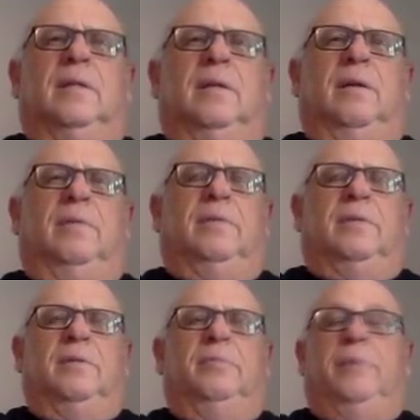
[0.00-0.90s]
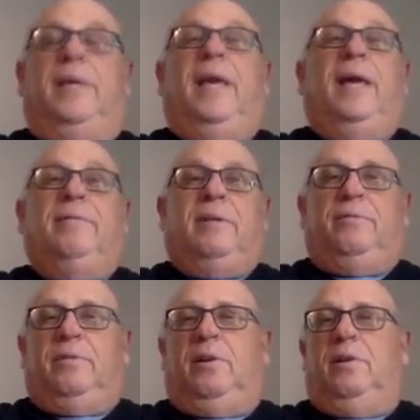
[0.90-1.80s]
obviously we have a
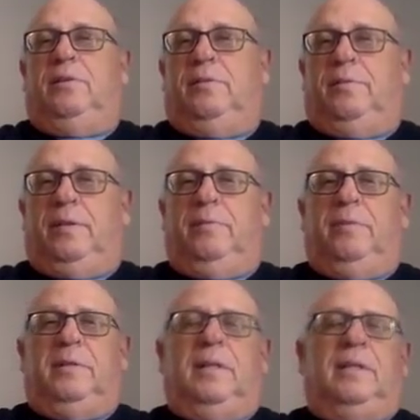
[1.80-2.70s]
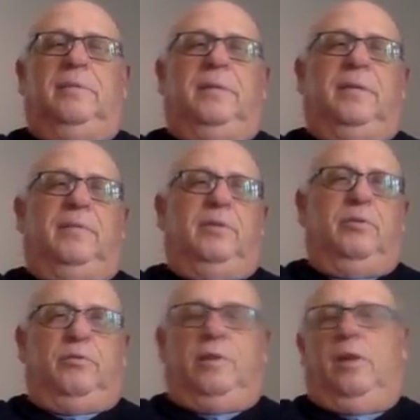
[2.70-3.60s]
philosophy. It's not that we give a new
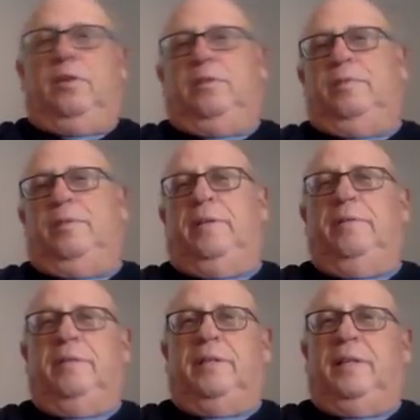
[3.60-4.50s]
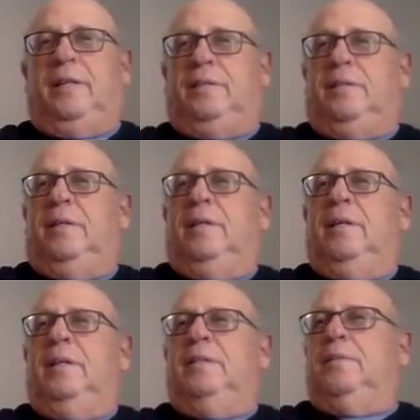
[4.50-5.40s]
philosophy in every class.
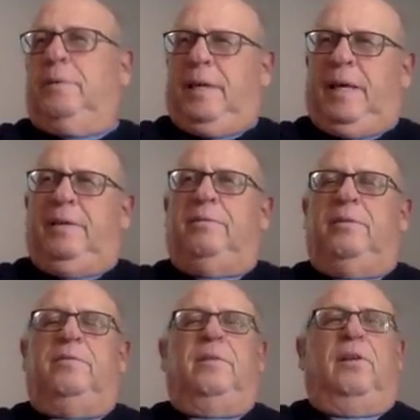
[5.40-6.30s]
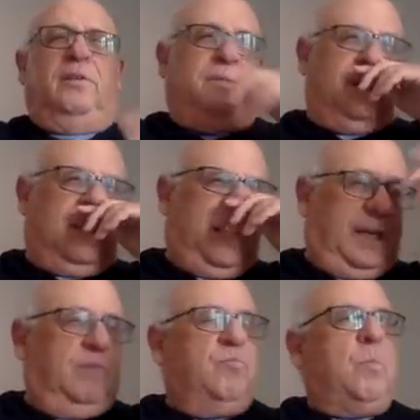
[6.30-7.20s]
So we have our philosophy, and
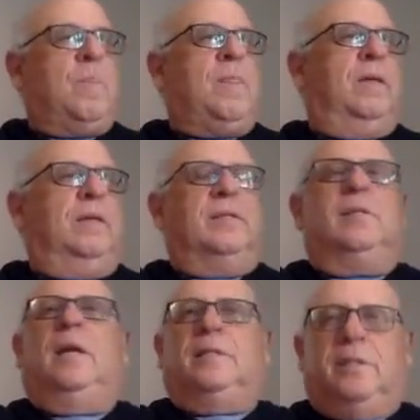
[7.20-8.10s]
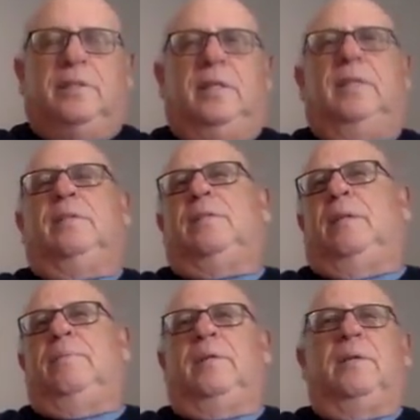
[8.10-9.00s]
yet it's not just saying the
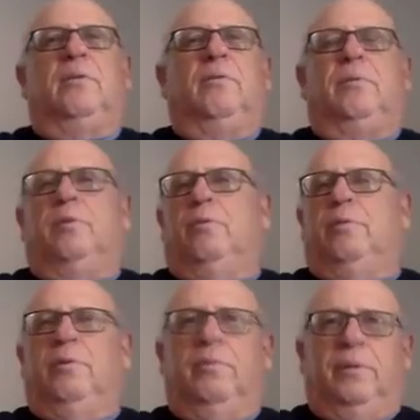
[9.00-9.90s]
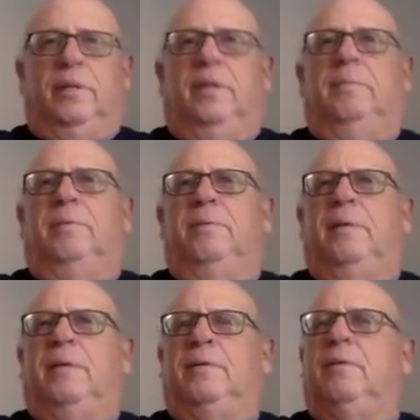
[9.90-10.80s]
same thing over and over and over again, but
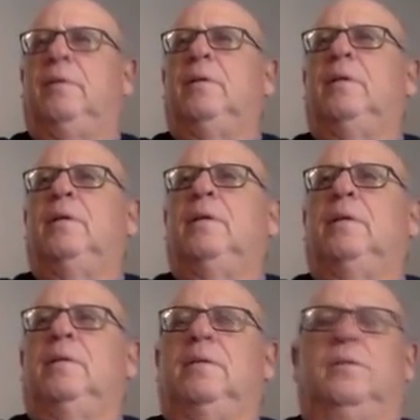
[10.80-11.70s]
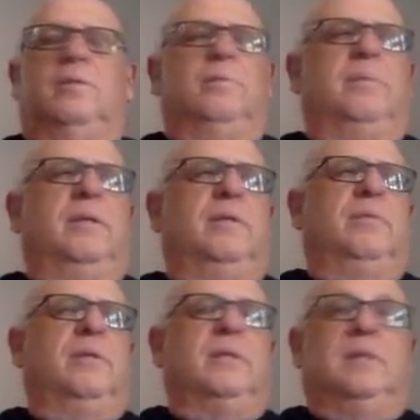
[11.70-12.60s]
rather there should be
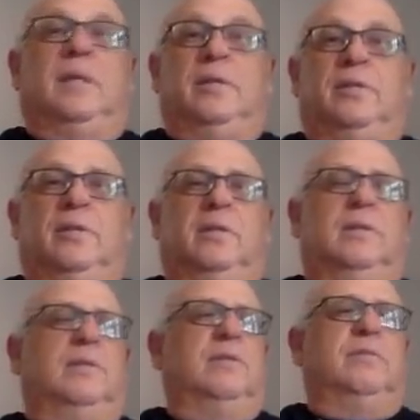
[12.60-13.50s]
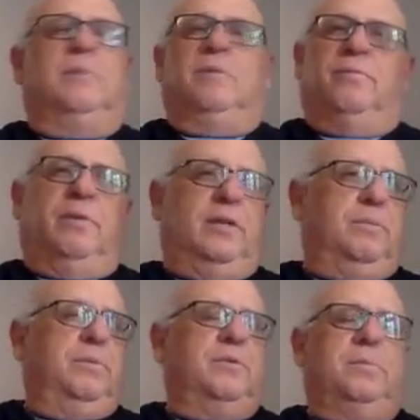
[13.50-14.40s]
realization, and there should be a
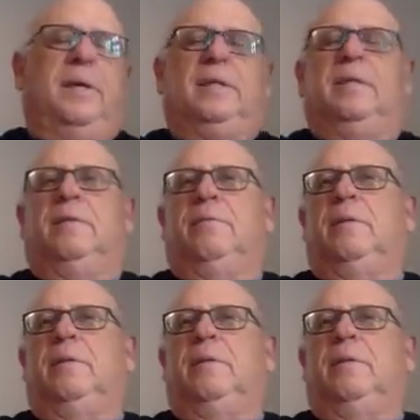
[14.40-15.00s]
fresh perspective,